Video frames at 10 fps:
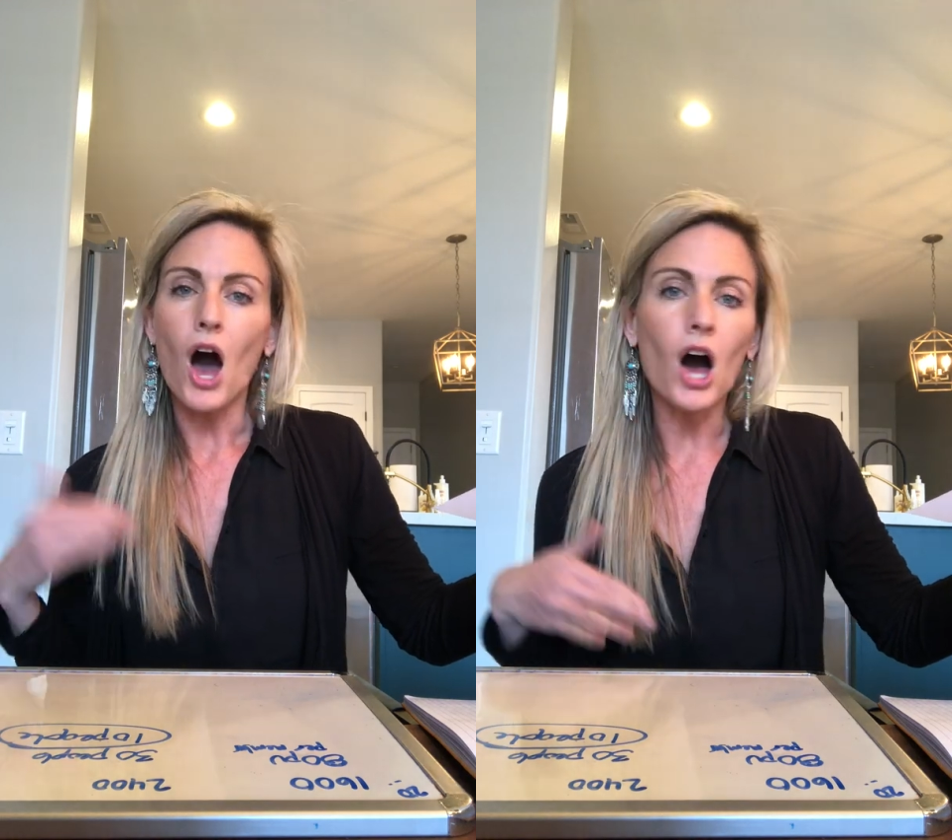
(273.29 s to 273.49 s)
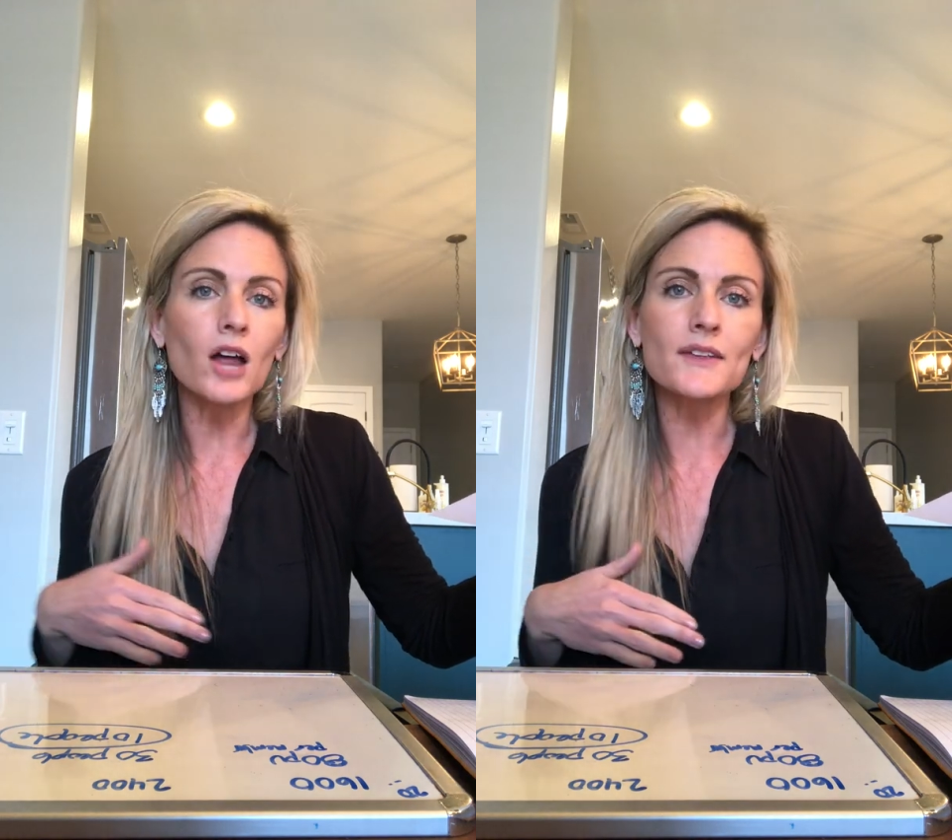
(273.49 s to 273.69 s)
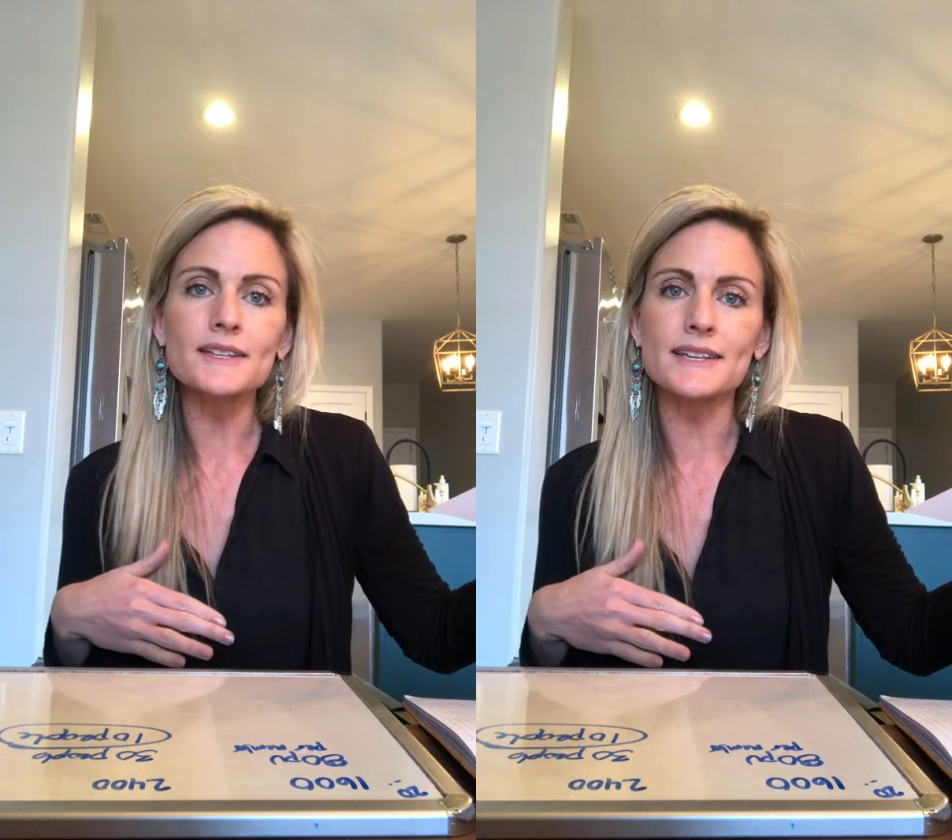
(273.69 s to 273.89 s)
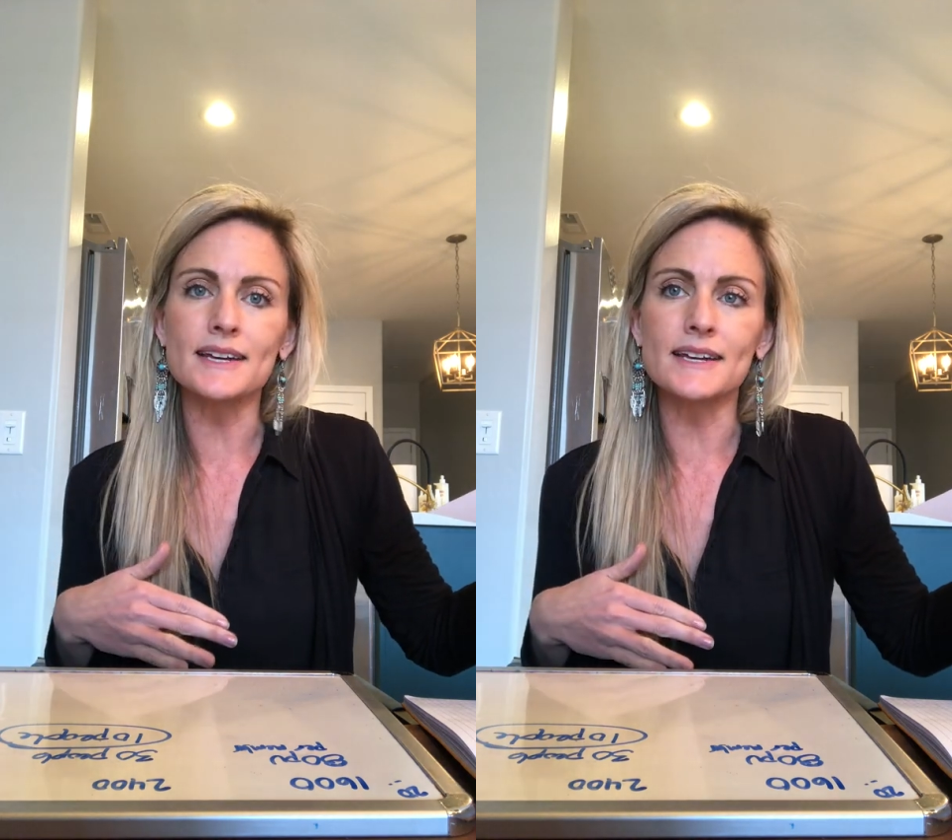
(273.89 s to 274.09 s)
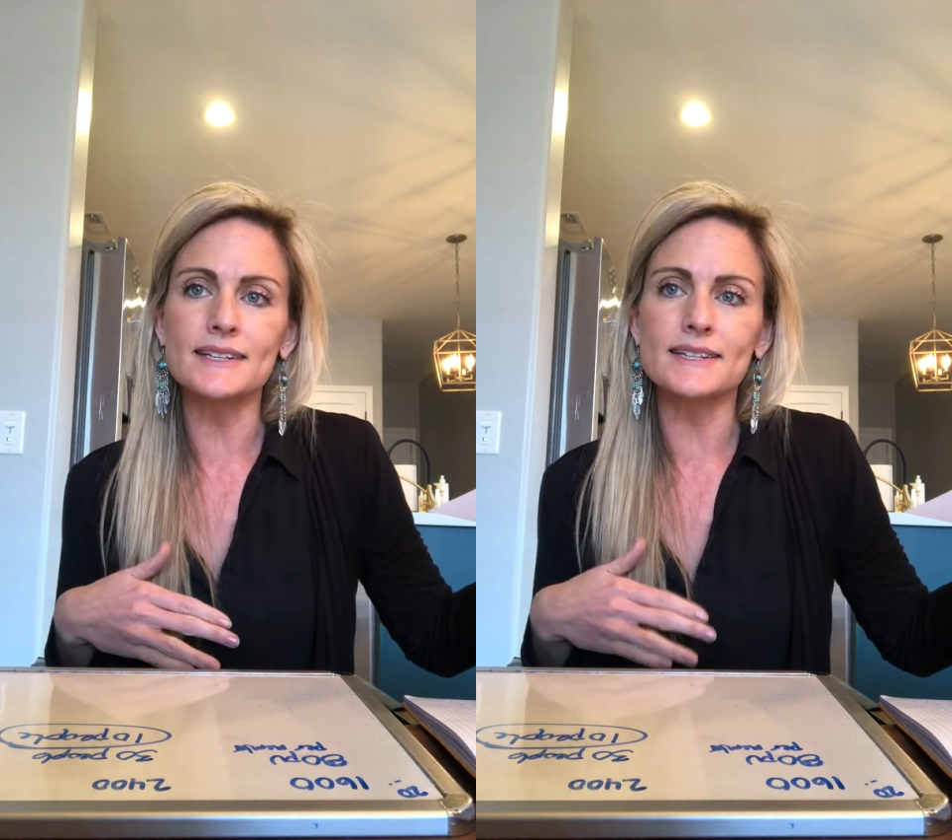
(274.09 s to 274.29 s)
All this
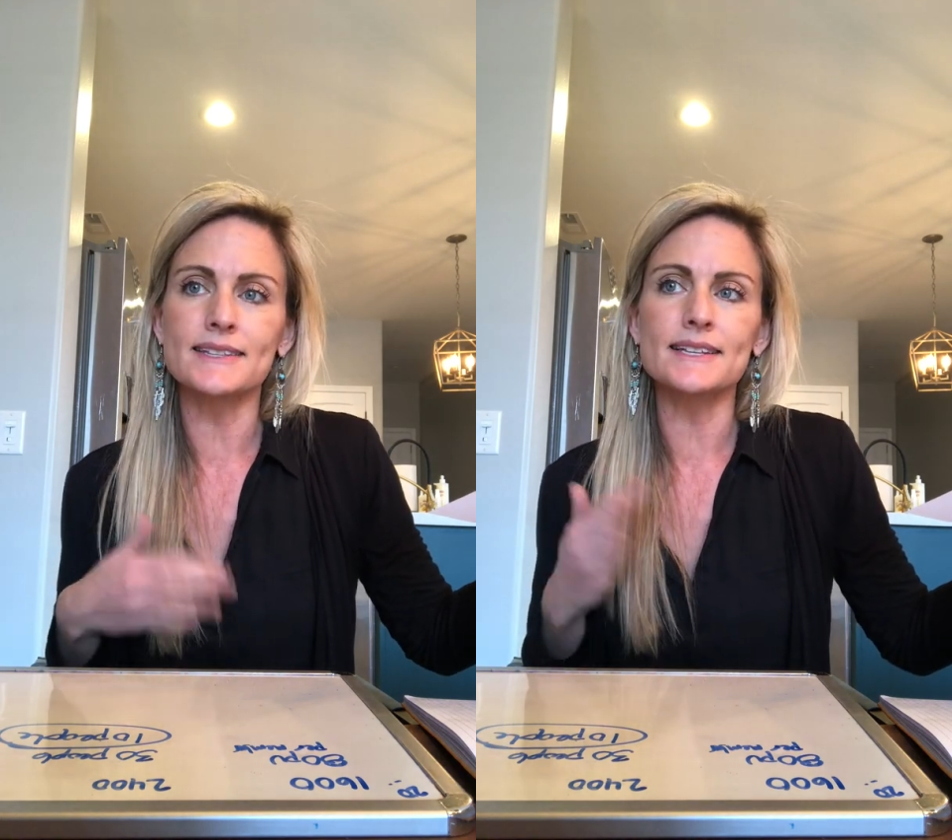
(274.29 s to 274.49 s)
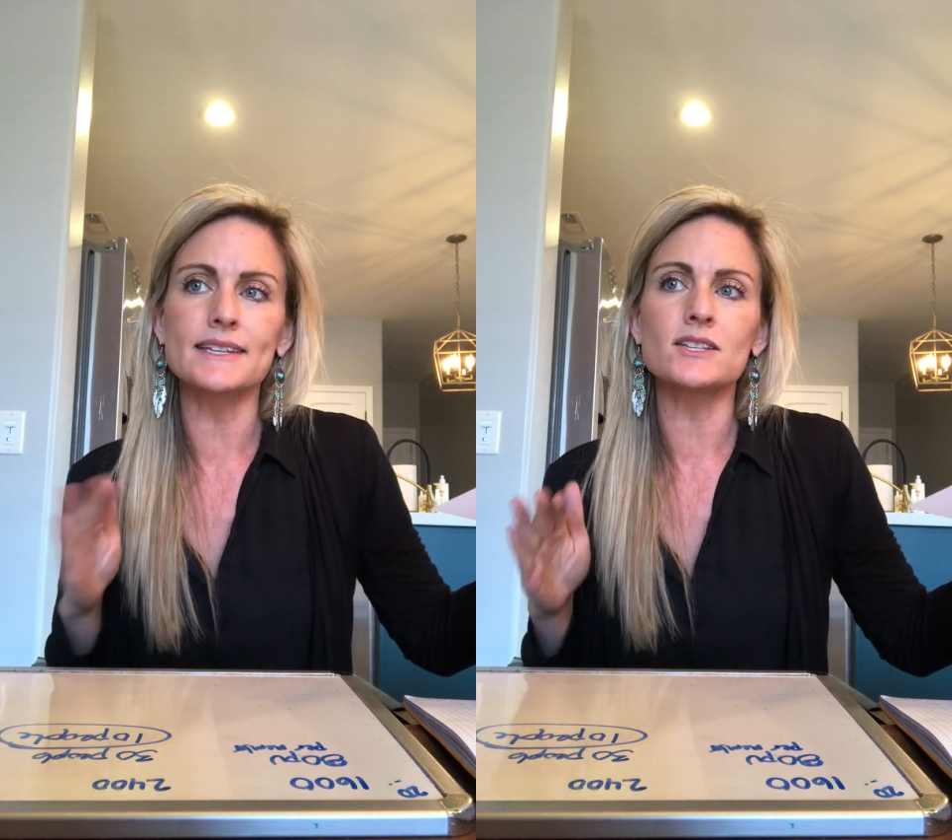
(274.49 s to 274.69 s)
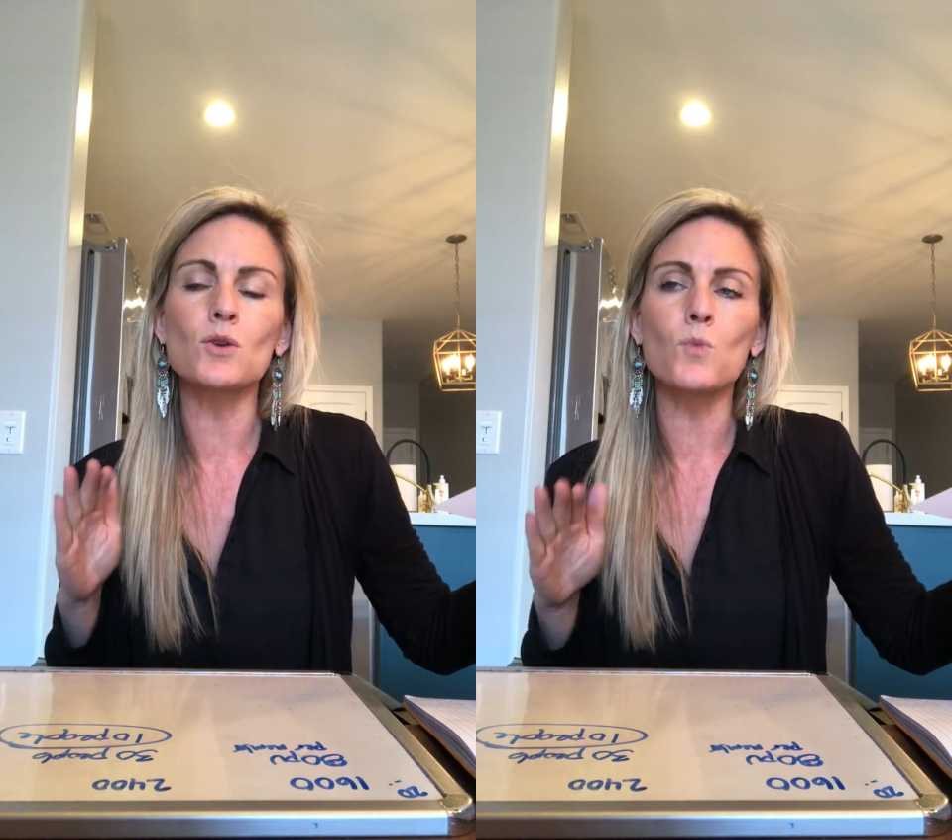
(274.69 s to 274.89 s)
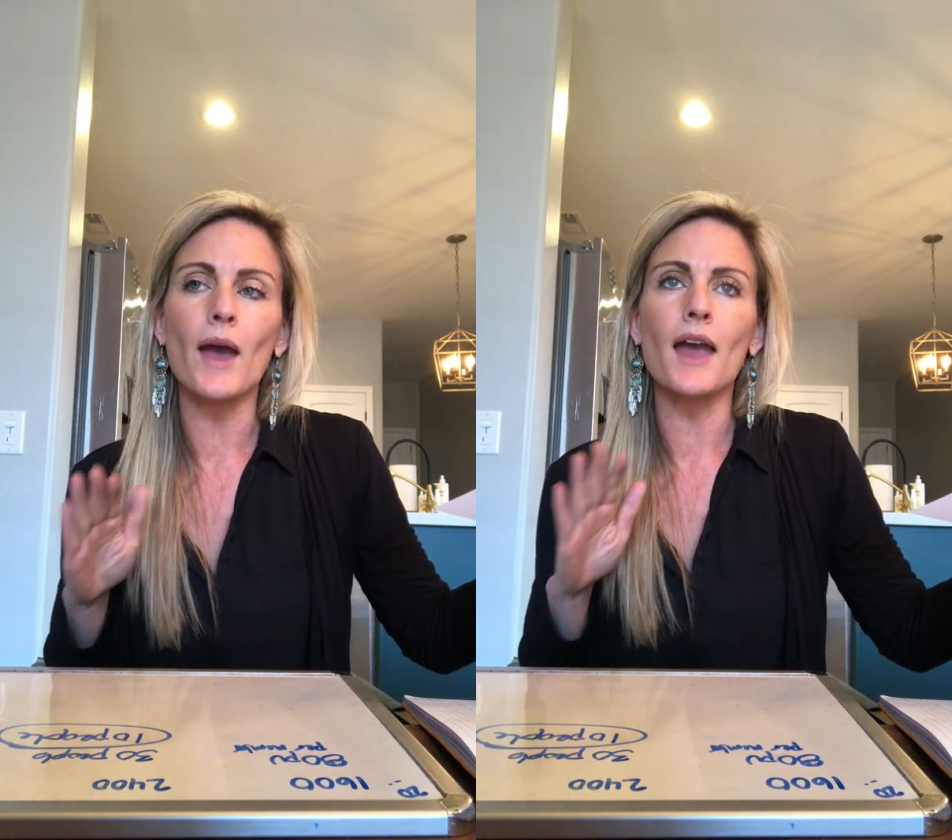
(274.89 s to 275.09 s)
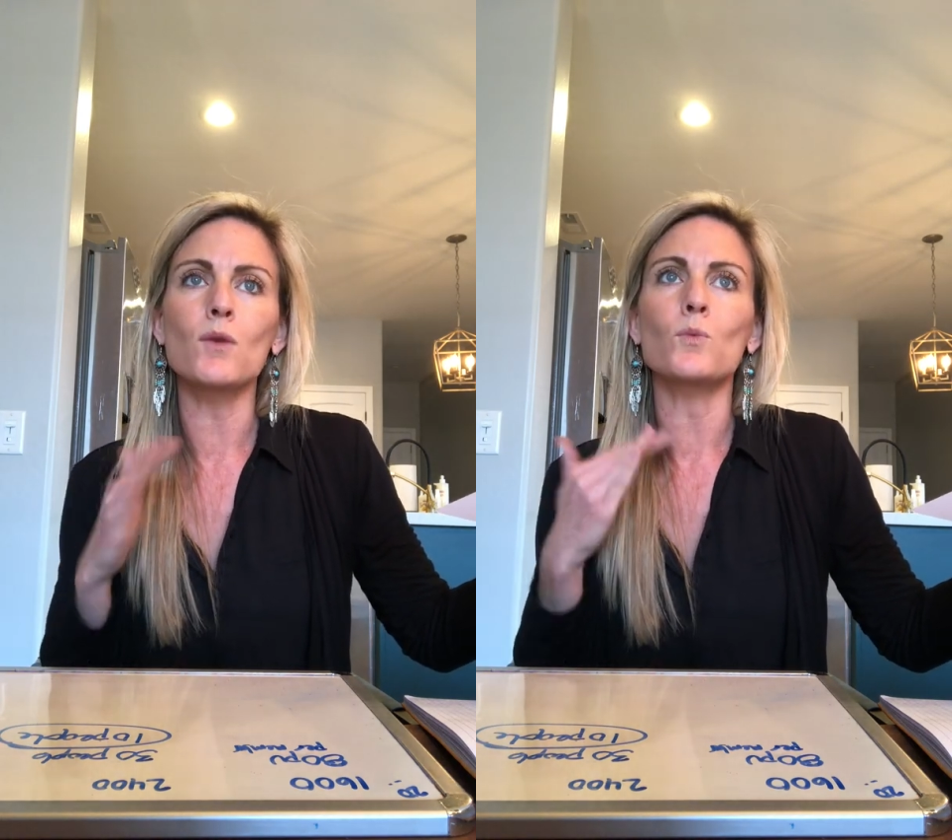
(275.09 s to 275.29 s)
is this is a
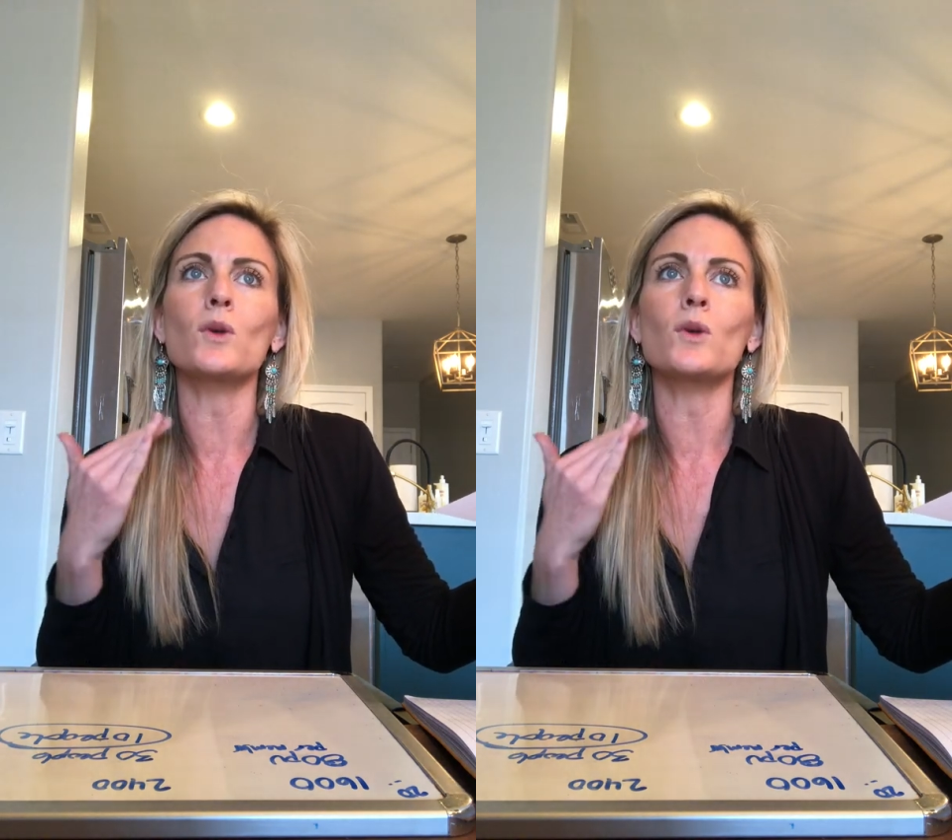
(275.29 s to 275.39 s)
way,